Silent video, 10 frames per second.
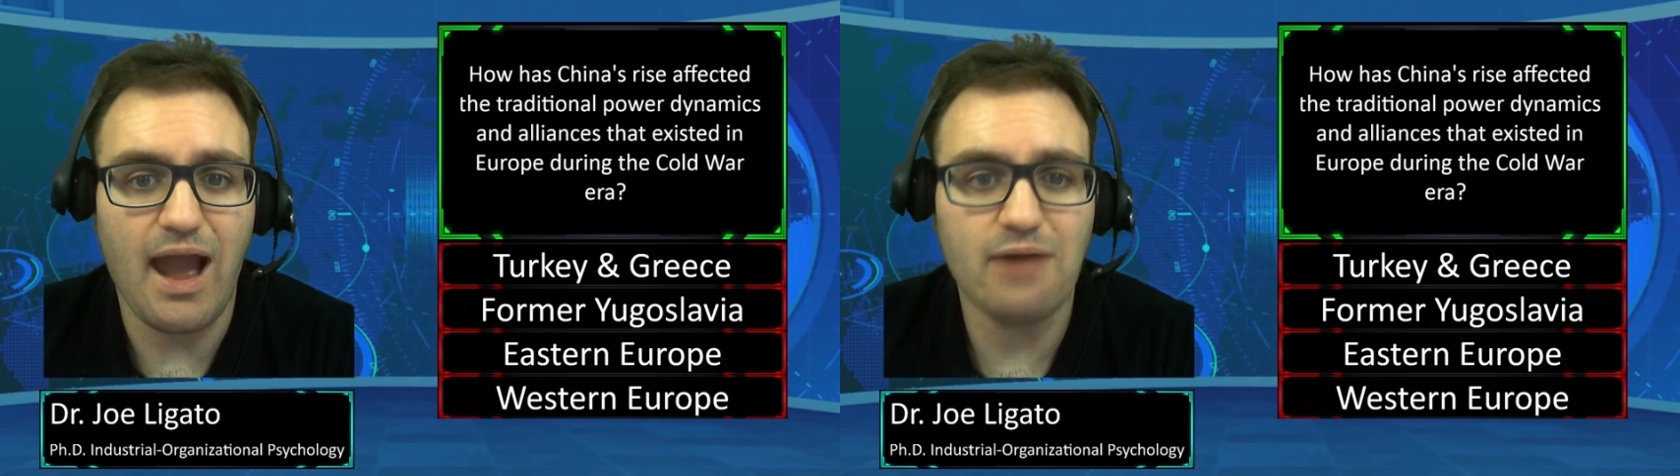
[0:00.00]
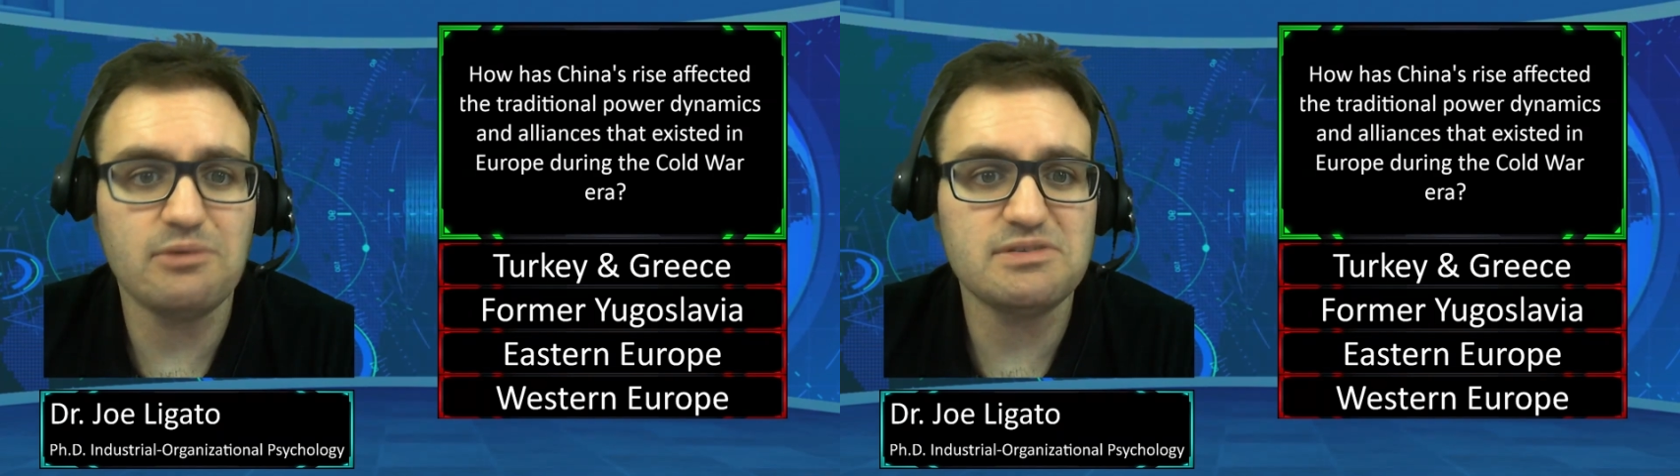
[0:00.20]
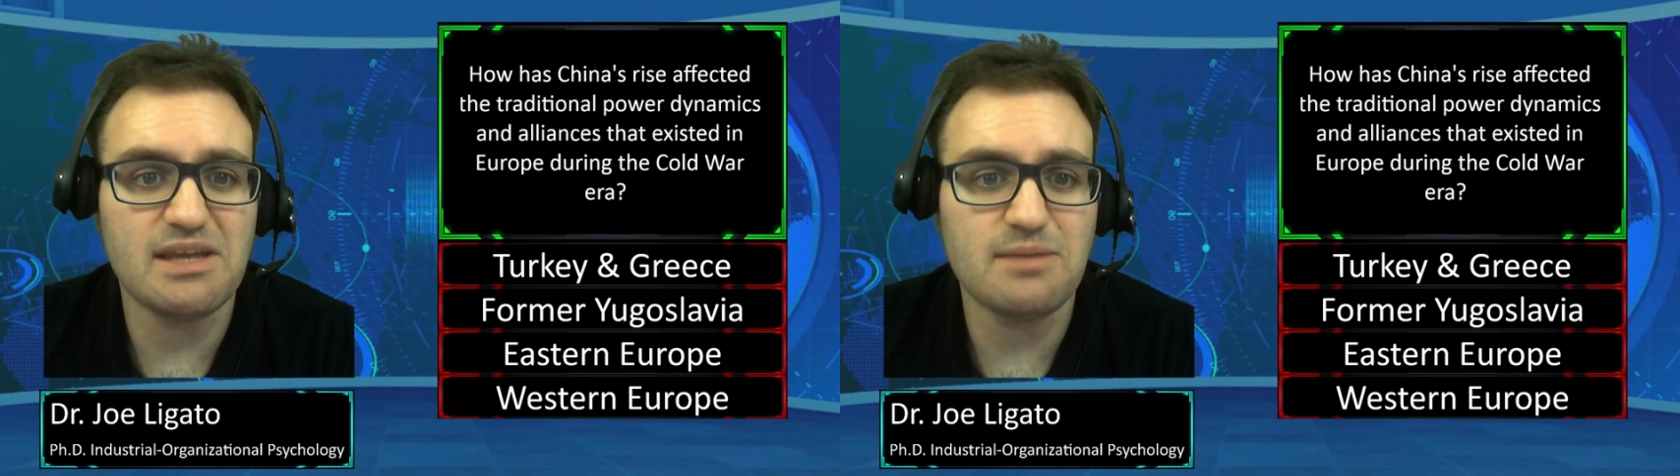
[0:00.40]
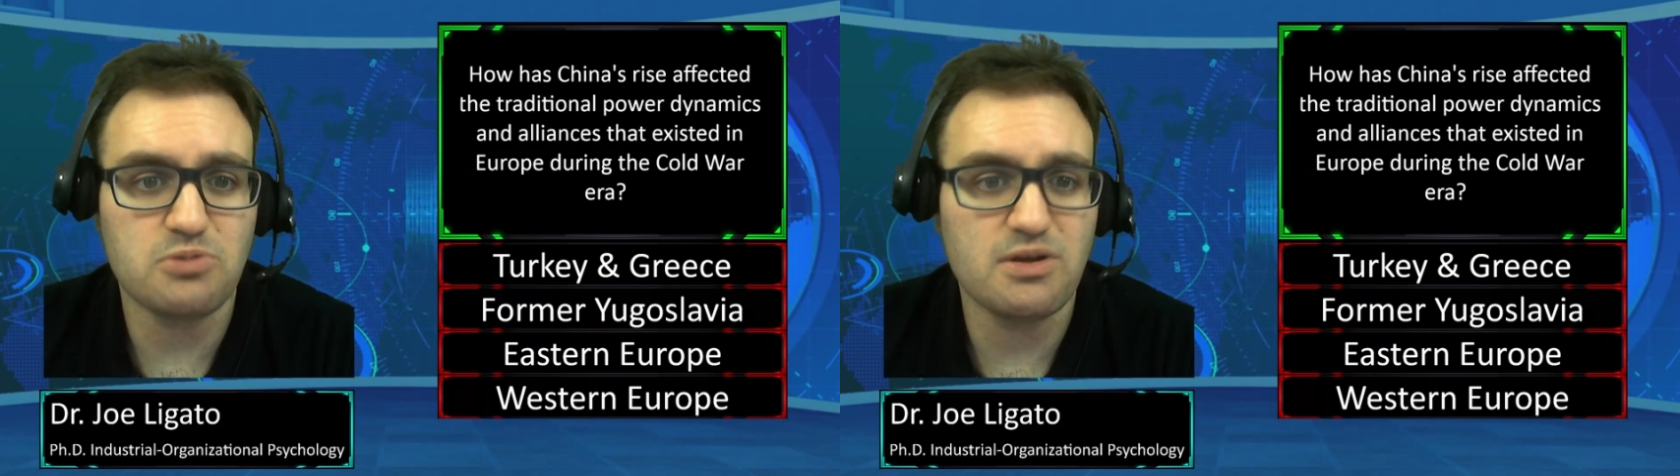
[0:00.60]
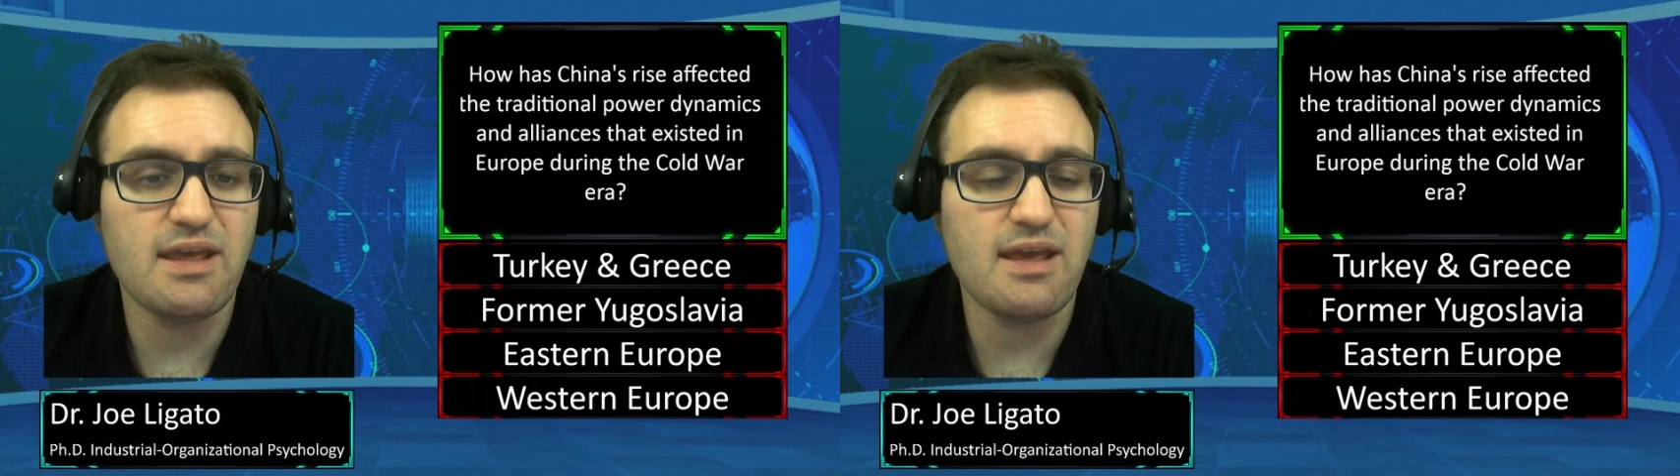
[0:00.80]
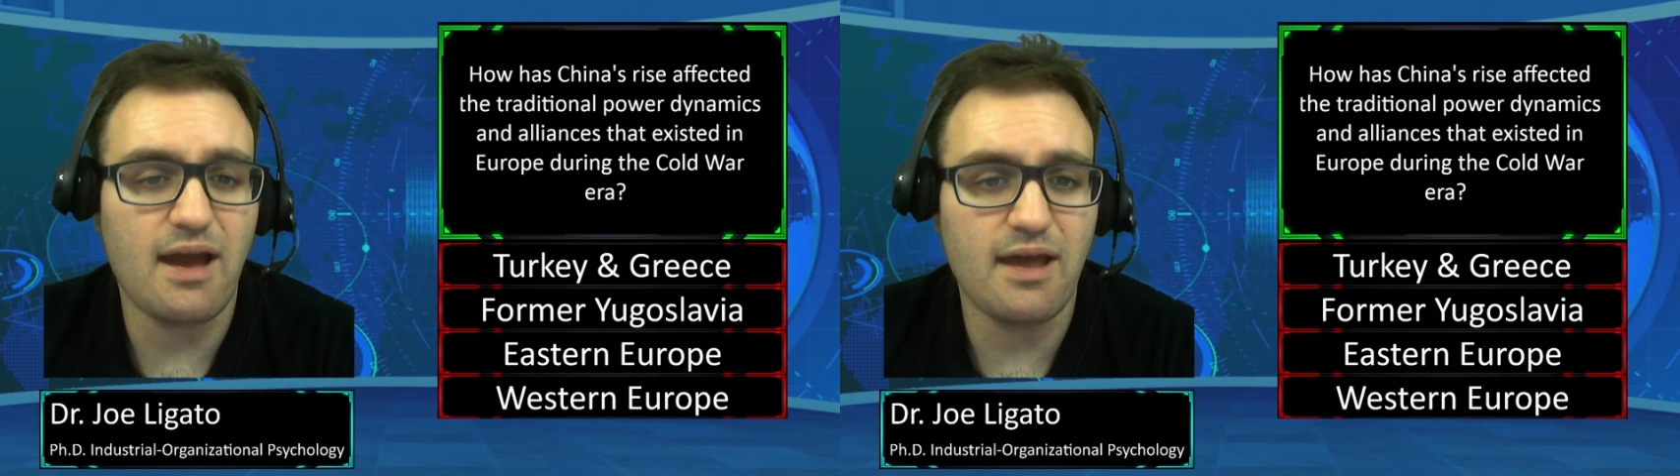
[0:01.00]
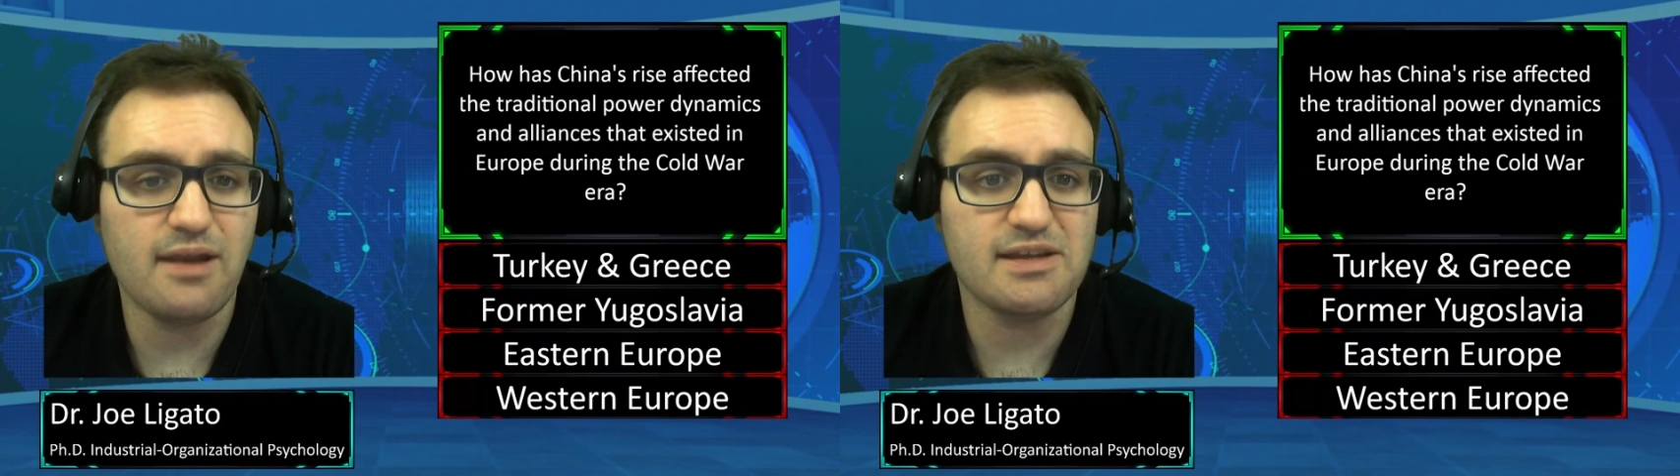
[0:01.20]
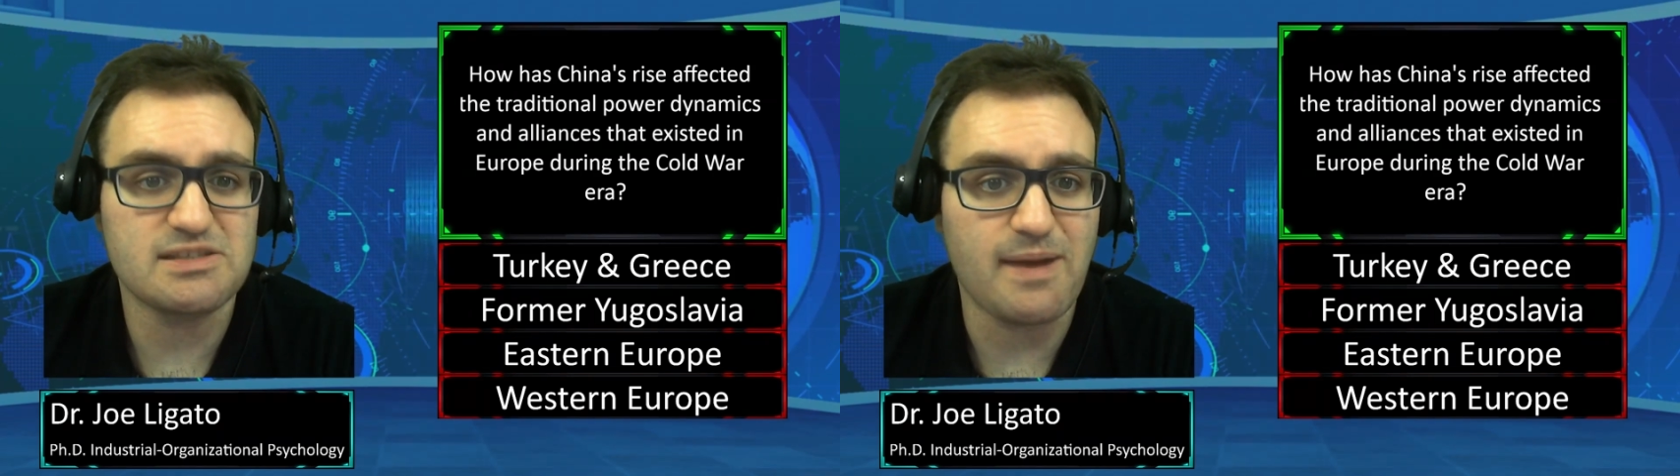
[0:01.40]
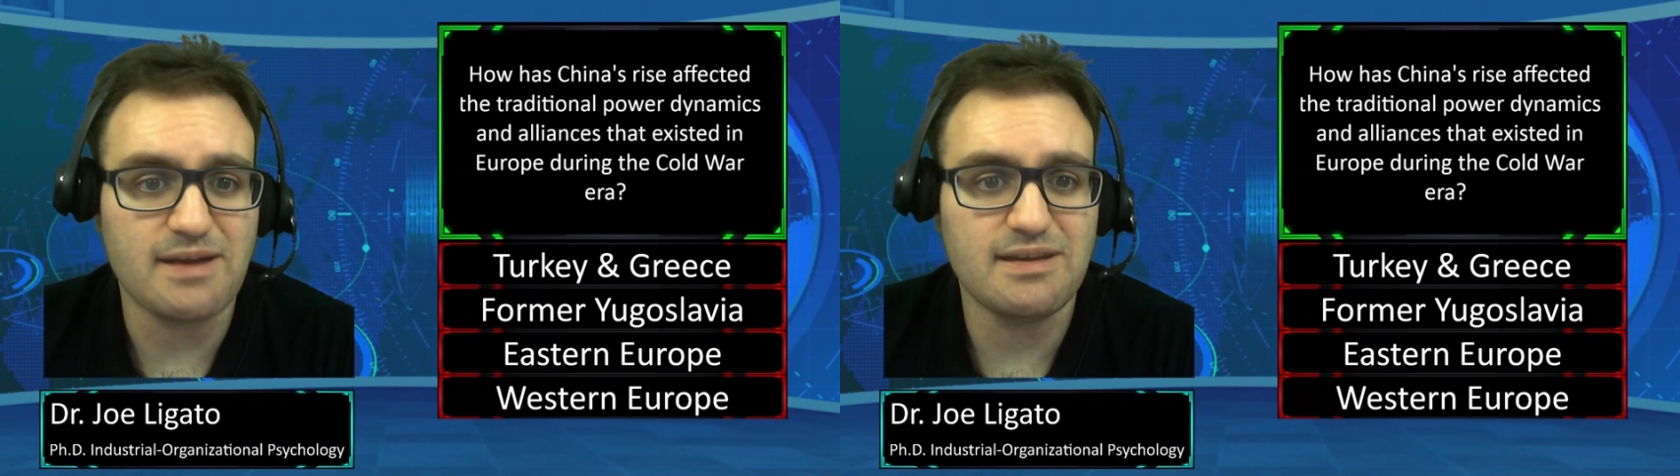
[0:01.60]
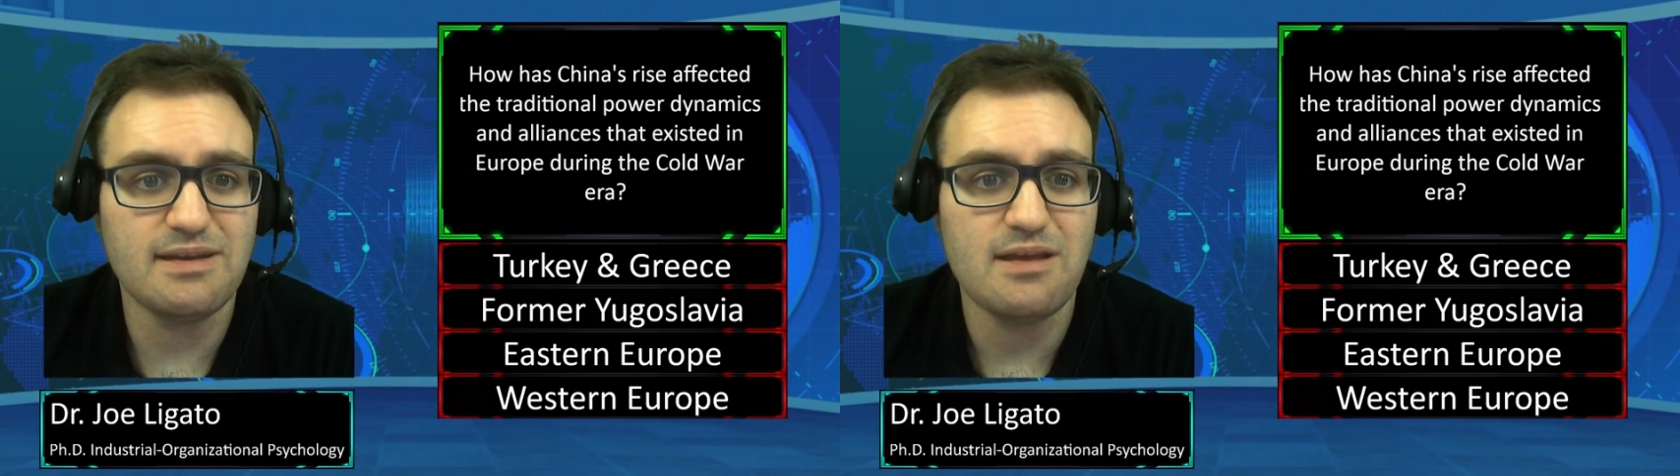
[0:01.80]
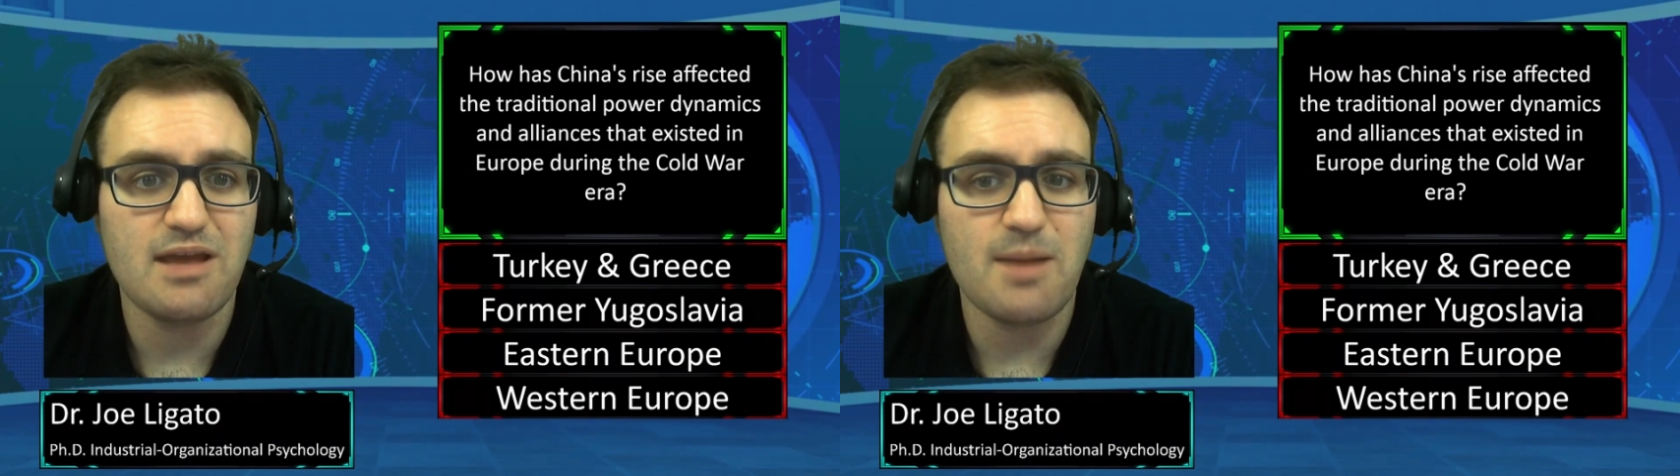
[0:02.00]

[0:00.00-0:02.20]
I would say, pretty unexpected,